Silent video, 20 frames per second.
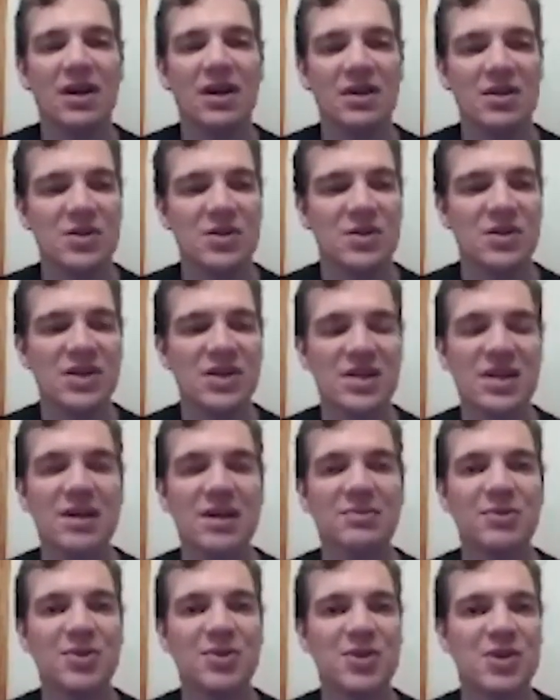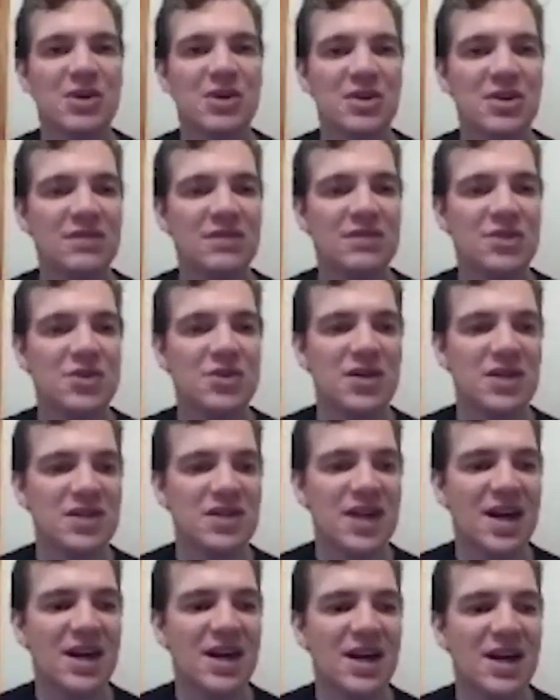So an example journey of a
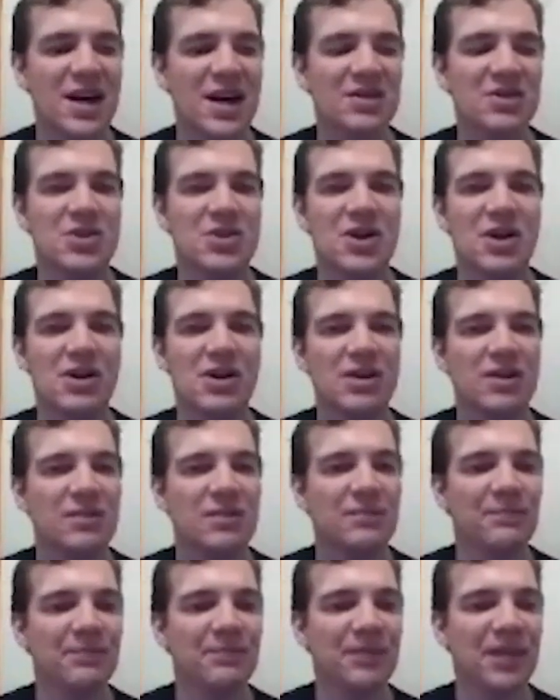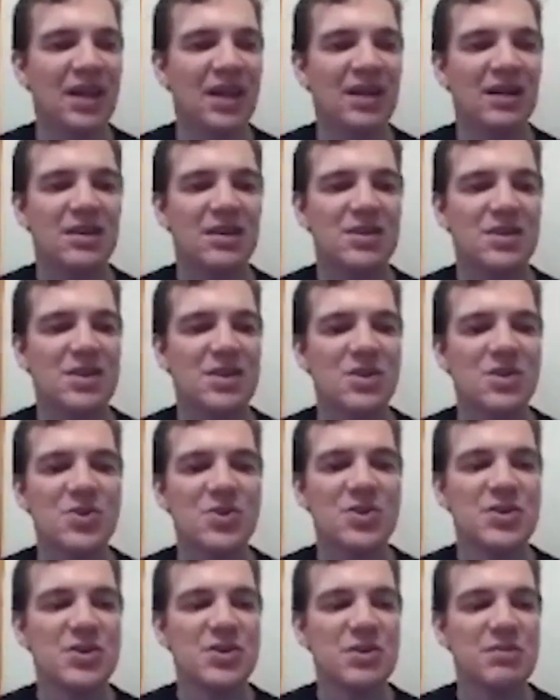transaction in Shardeum is a
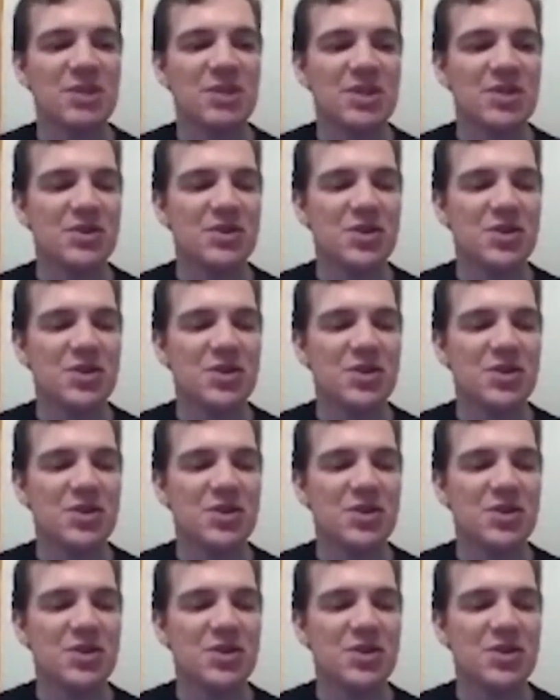user submits a